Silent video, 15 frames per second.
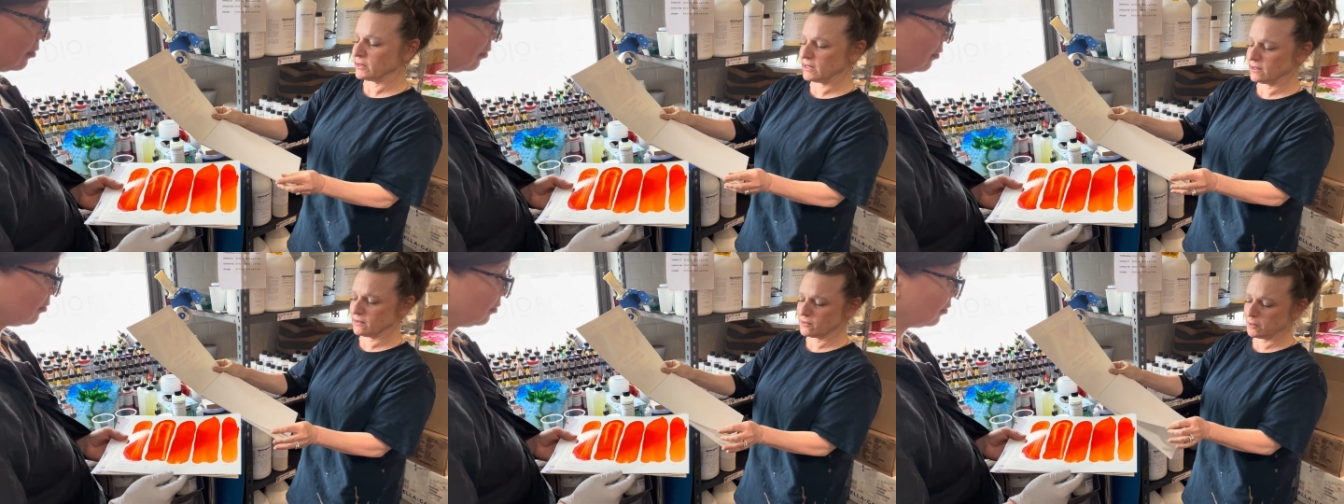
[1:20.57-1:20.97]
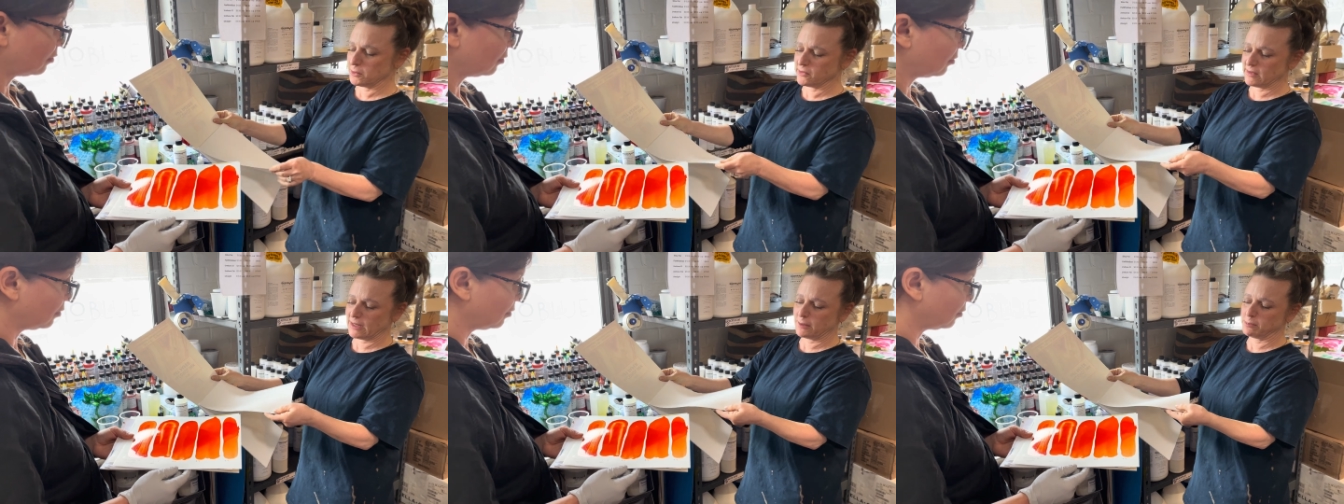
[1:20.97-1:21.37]
It's almost
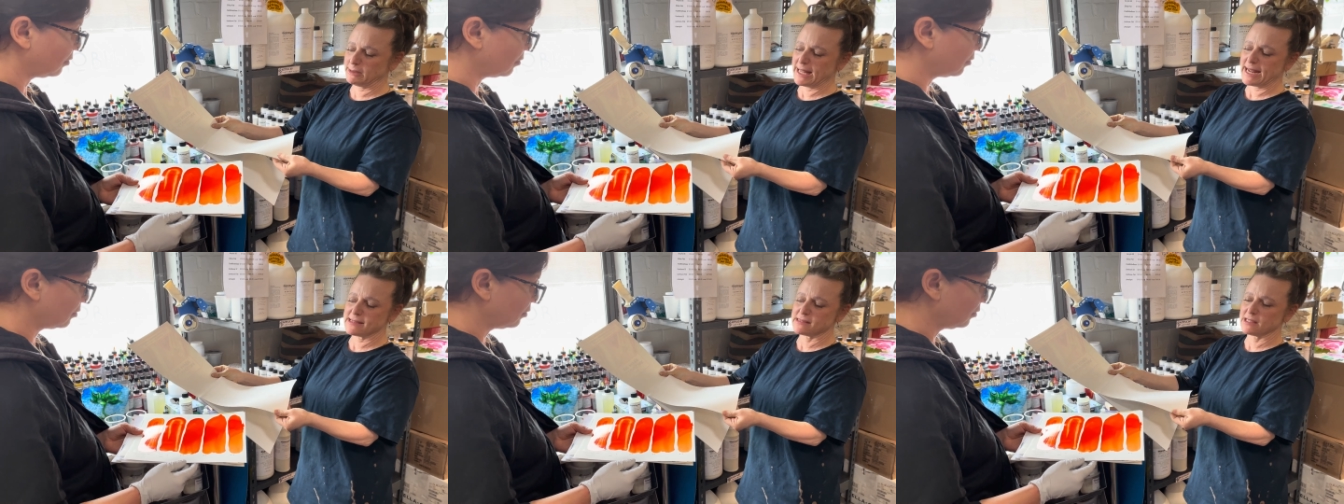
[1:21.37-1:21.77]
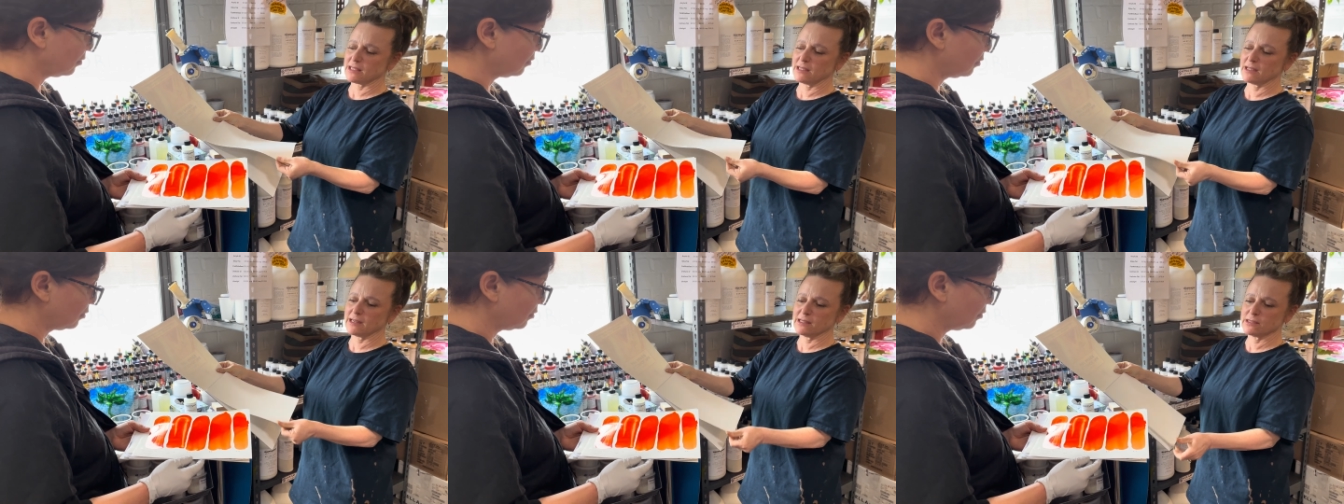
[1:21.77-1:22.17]
like a plasticky
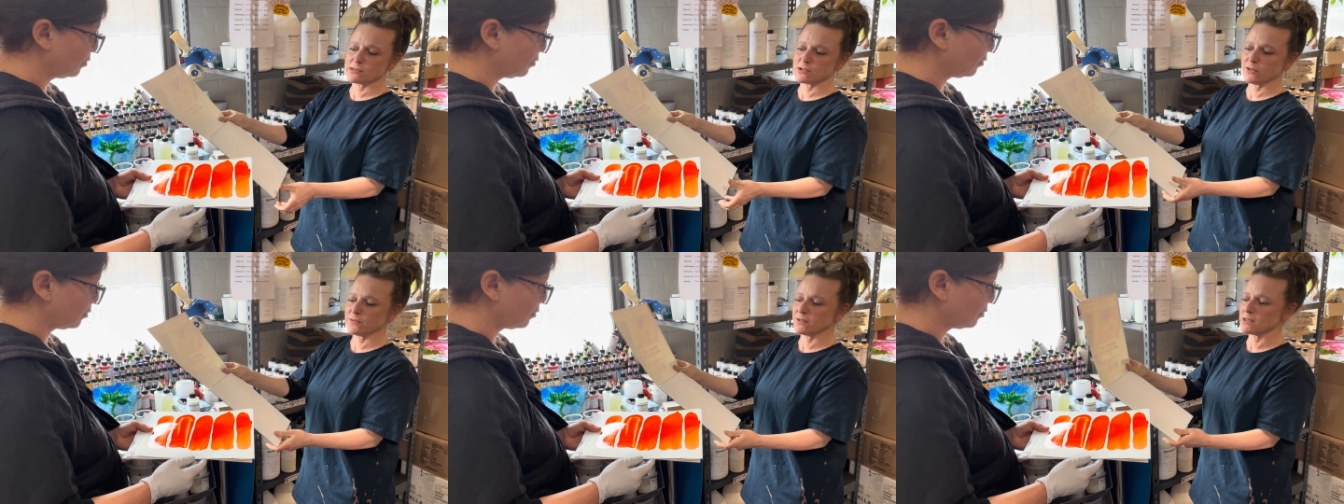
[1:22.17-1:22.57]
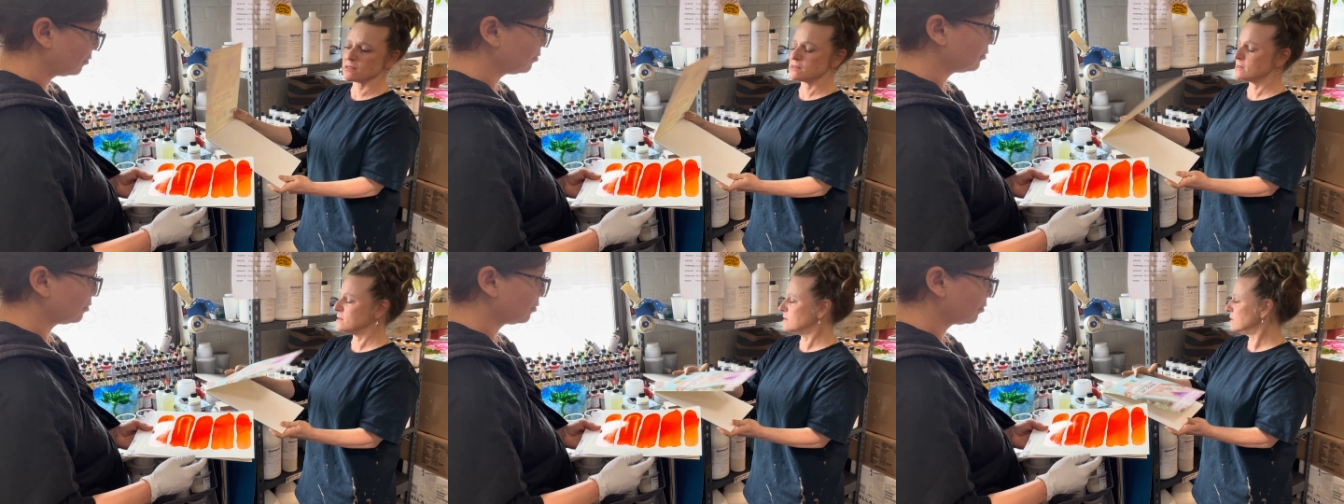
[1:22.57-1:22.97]
kind of
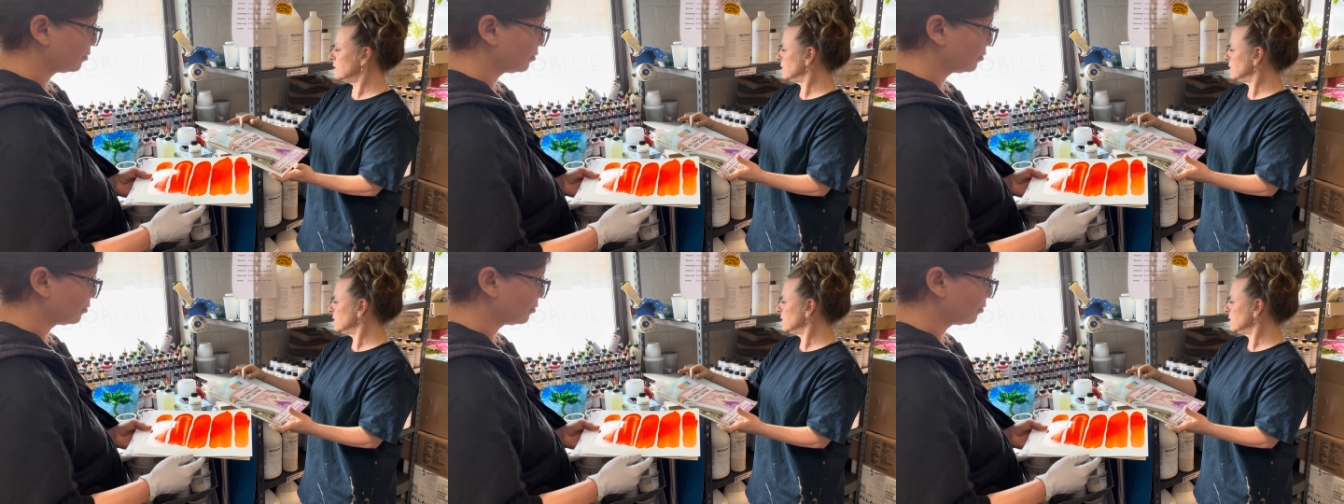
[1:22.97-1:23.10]
surface.